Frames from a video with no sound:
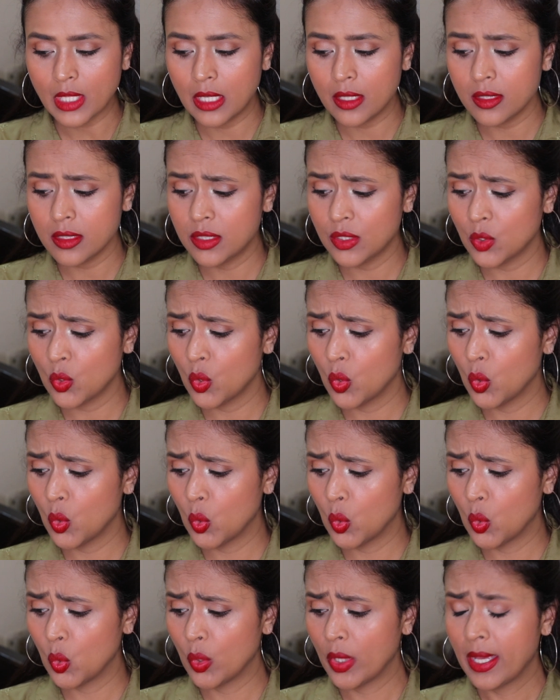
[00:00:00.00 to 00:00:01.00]

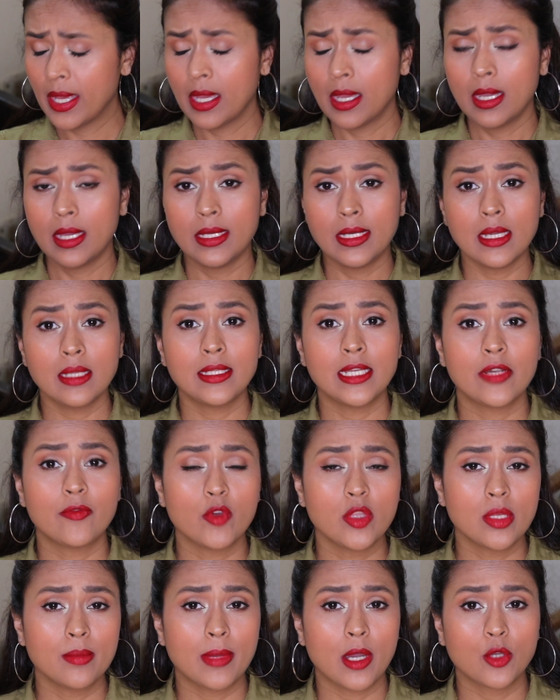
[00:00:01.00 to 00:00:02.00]
So yeah, that
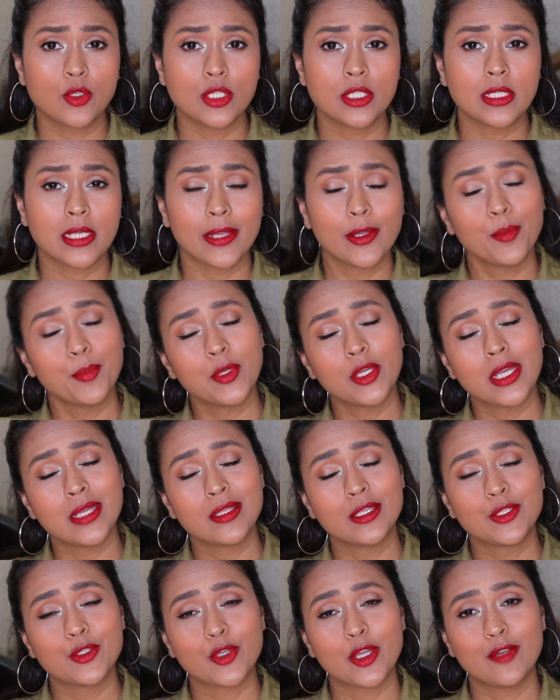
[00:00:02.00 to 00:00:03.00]
was about it. I hope you guys
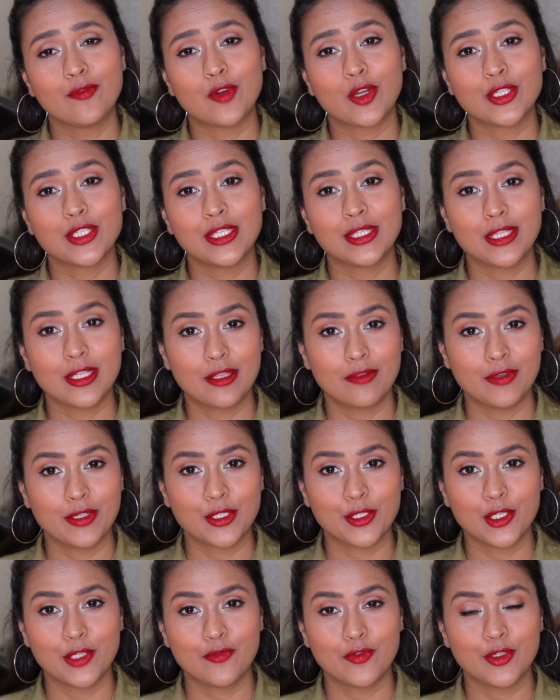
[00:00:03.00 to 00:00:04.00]
enjoyed watching this
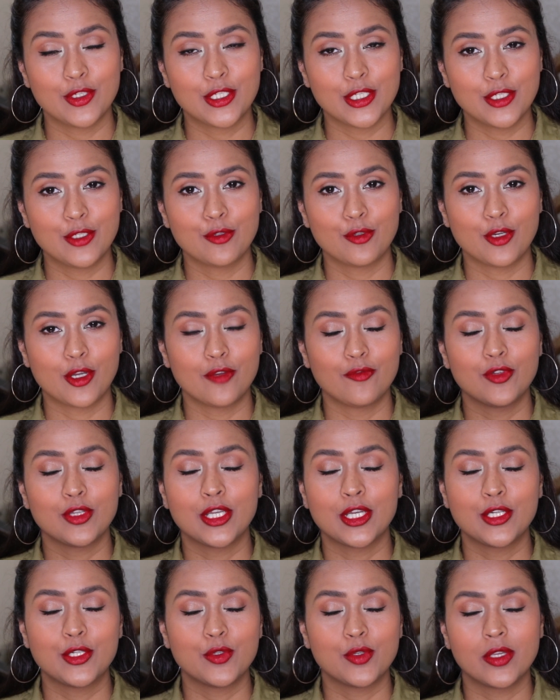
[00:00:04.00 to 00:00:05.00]
video. If you did, do not
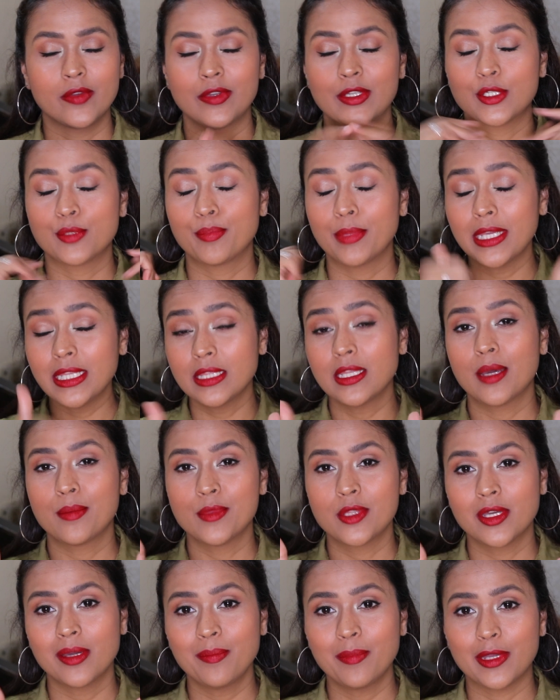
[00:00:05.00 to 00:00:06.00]
forget to give it a big
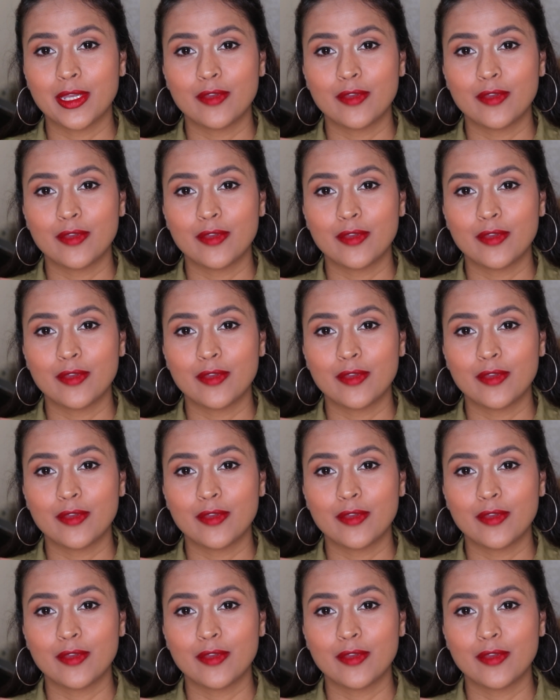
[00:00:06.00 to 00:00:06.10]
thumbs up.